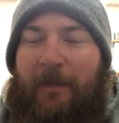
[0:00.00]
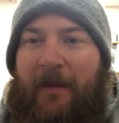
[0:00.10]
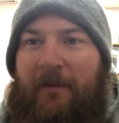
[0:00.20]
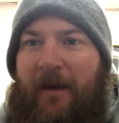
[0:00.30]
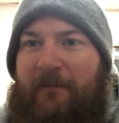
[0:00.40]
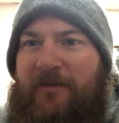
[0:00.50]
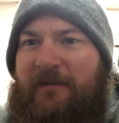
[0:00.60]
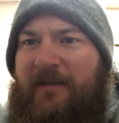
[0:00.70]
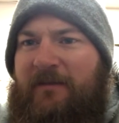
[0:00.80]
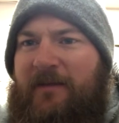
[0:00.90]
I'm
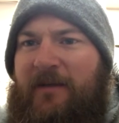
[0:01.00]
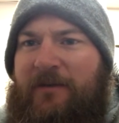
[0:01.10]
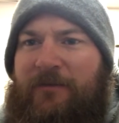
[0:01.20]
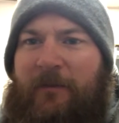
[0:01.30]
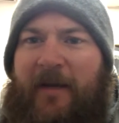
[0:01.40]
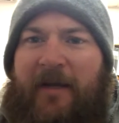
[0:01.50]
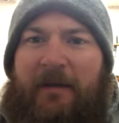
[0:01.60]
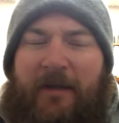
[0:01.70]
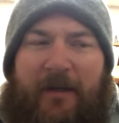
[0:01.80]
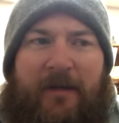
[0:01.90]
doing these videos for me,
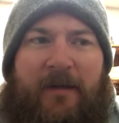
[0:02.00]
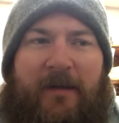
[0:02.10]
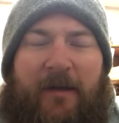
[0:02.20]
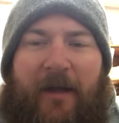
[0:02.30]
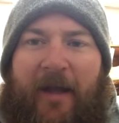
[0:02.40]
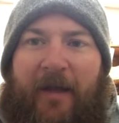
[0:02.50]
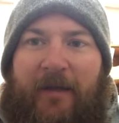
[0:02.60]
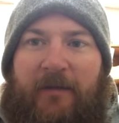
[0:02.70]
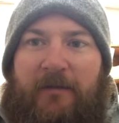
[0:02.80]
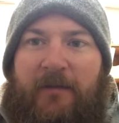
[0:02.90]

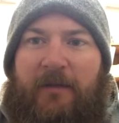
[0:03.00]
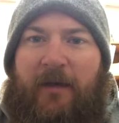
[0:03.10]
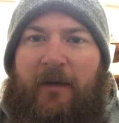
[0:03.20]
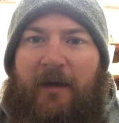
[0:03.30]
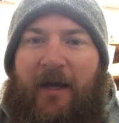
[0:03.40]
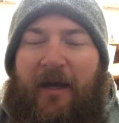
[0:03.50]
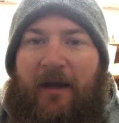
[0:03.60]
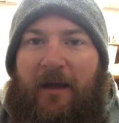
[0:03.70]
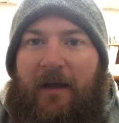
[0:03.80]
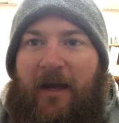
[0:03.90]
and I
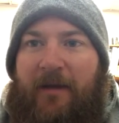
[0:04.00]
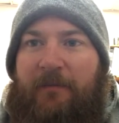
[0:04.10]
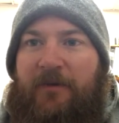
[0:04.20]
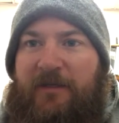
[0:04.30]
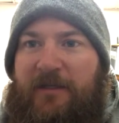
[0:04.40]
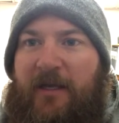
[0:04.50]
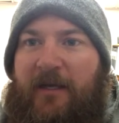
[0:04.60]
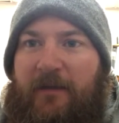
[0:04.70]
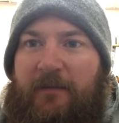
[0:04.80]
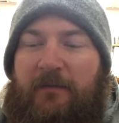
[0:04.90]

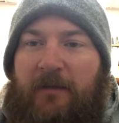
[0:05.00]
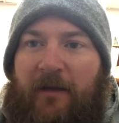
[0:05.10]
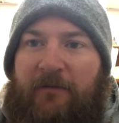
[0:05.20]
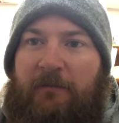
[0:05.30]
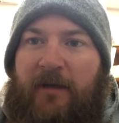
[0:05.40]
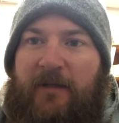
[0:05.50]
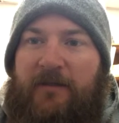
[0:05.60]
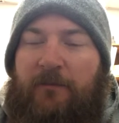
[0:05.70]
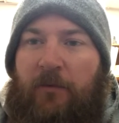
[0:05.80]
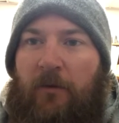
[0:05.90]
appreciate everybody's
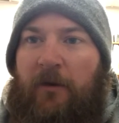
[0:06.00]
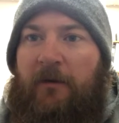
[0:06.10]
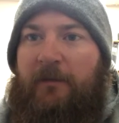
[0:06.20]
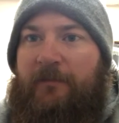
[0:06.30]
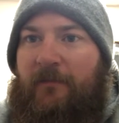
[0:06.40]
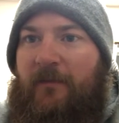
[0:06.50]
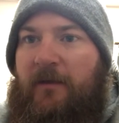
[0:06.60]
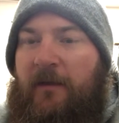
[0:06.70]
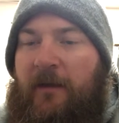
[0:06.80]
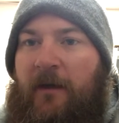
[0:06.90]
support,
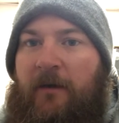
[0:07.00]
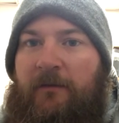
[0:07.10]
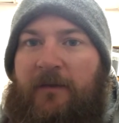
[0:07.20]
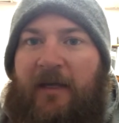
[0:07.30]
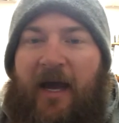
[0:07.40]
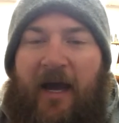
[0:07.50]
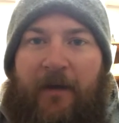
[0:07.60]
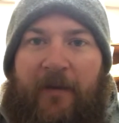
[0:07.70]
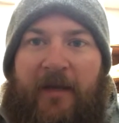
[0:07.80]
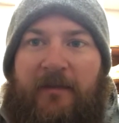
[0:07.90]
the
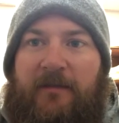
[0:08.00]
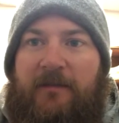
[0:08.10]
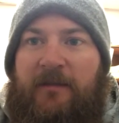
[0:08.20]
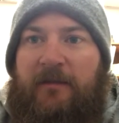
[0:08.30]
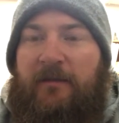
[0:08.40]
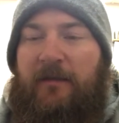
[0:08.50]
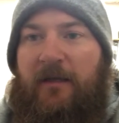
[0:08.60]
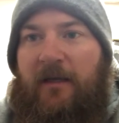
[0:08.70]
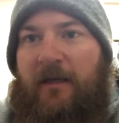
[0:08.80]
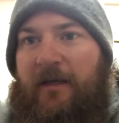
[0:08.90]
comments and
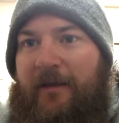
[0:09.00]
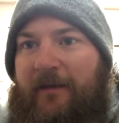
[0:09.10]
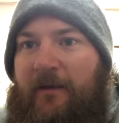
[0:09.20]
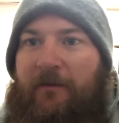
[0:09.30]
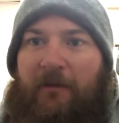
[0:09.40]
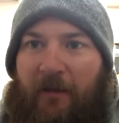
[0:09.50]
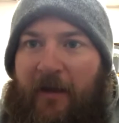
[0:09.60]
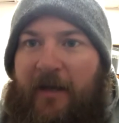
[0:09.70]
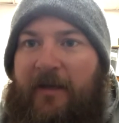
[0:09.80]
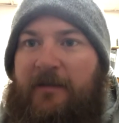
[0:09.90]
the
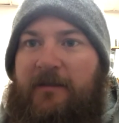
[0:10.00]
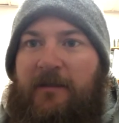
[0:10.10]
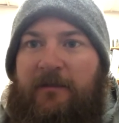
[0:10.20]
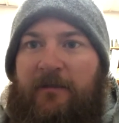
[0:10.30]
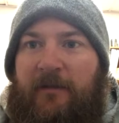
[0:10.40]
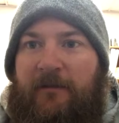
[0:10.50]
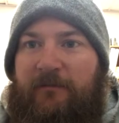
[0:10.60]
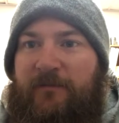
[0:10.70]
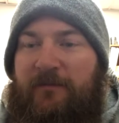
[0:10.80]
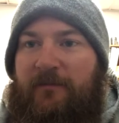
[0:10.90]
likes and
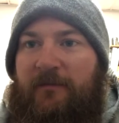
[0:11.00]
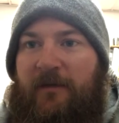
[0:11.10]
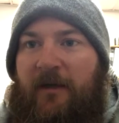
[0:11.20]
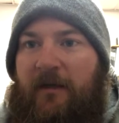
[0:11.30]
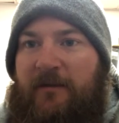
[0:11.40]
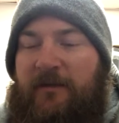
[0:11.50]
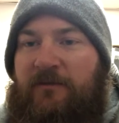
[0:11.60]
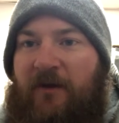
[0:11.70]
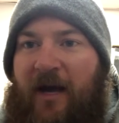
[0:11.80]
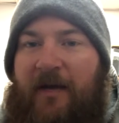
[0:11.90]
the
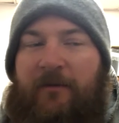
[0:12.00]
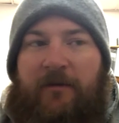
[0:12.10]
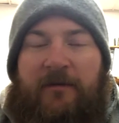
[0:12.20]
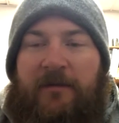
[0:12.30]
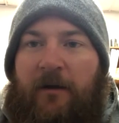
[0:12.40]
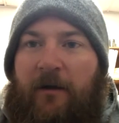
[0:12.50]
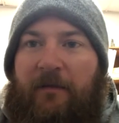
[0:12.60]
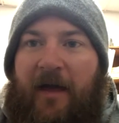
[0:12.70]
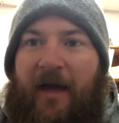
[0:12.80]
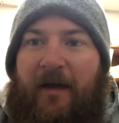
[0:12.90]
subscribers and all
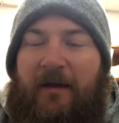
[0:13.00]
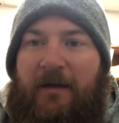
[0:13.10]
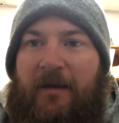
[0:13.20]
that.